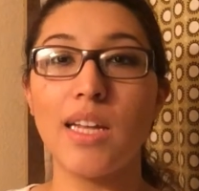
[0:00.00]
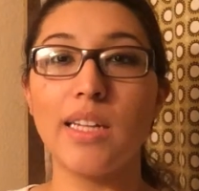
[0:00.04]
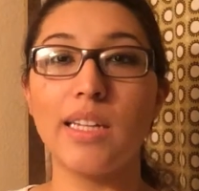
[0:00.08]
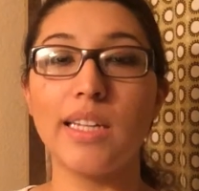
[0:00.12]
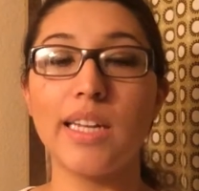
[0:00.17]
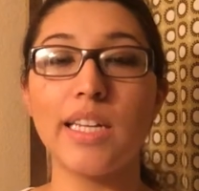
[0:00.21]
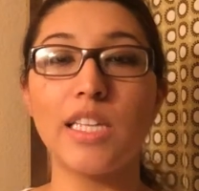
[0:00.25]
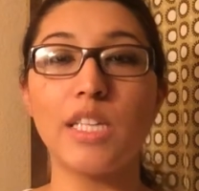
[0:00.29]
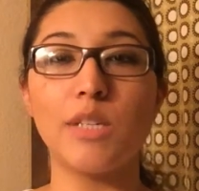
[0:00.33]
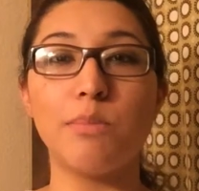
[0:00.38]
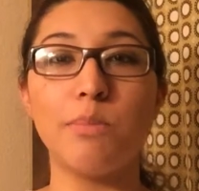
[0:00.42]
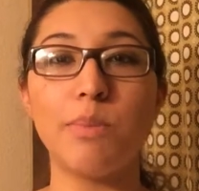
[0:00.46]

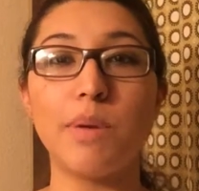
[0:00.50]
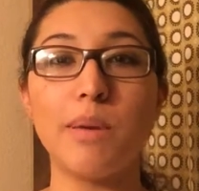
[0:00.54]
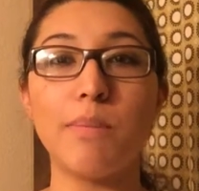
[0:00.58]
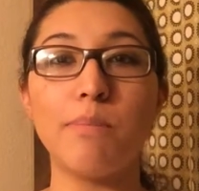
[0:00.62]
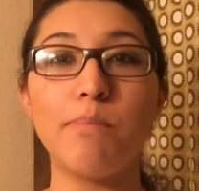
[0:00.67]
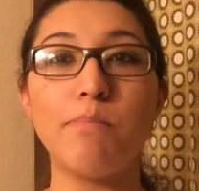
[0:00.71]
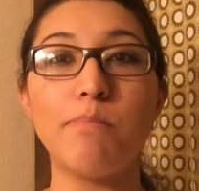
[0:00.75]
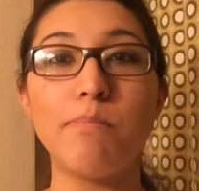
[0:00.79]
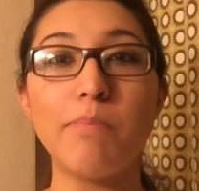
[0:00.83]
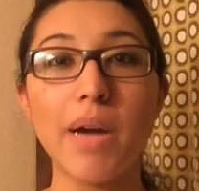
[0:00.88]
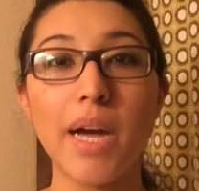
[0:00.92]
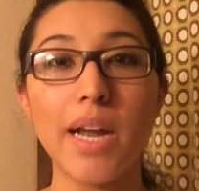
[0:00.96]
Let's be
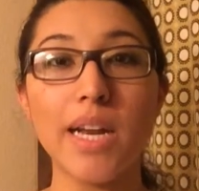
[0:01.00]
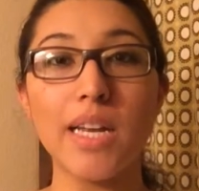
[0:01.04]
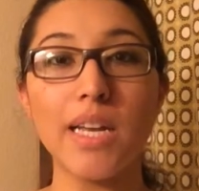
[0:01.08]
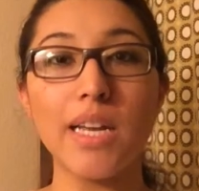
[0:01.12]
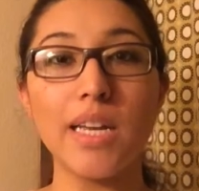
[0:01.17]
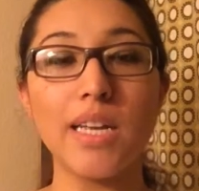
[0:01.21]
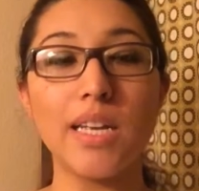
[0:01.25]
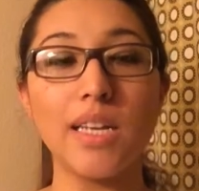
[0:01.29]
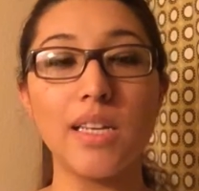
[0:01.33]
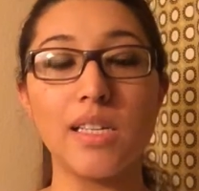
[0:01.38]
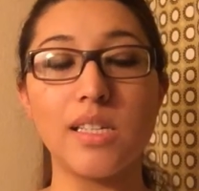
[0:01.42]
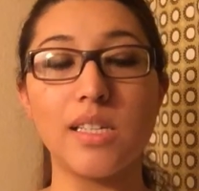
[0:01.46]

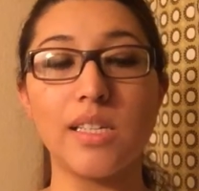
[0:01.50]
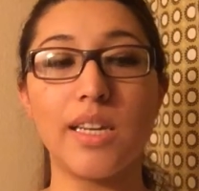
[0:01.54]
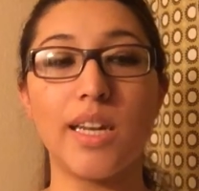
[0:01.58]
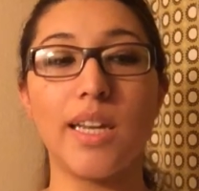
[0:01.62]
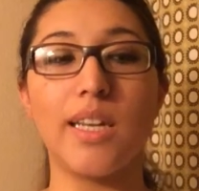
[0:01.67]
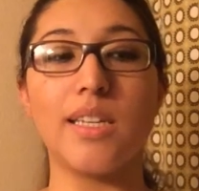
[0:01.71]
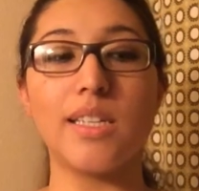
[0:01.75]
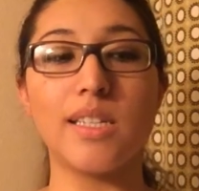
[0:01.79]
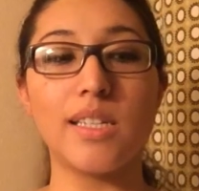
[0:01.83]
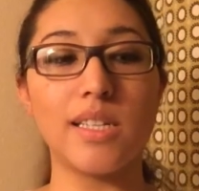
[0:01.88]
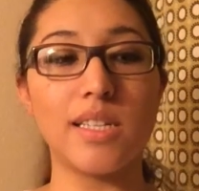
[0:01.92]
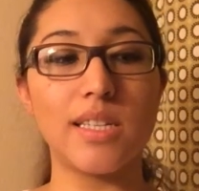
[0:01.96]
buddies.
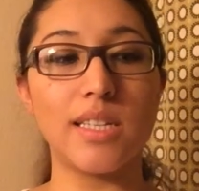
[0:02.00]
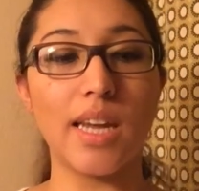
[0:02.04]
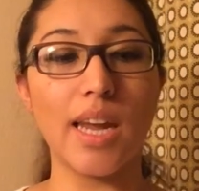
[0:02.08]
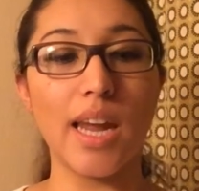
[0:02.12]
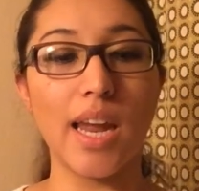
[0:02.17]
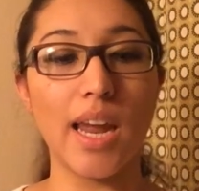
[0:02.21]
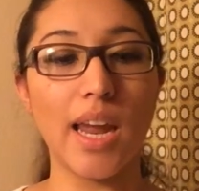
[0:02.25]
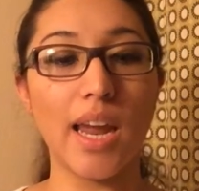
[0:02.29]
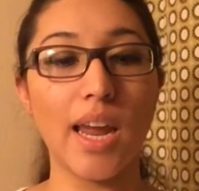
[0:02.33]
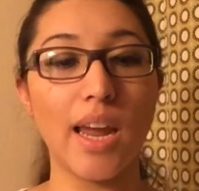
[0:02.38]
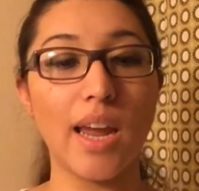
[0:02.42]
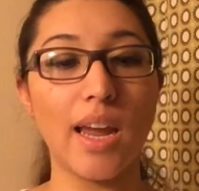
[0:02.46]
Let's
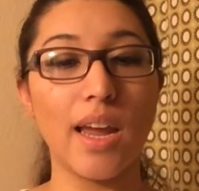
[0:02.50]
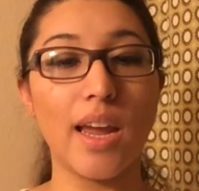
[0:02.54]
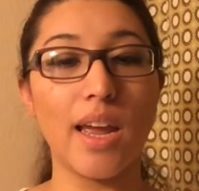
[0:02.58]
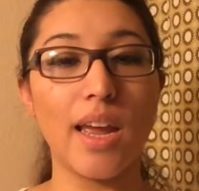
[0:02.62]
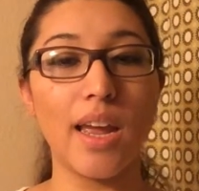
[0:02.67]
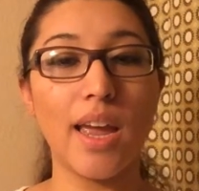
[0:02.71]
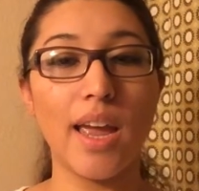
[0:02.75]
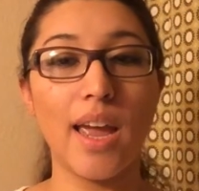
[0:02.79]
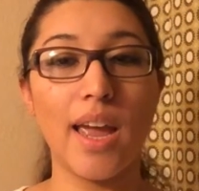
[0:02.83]
sing.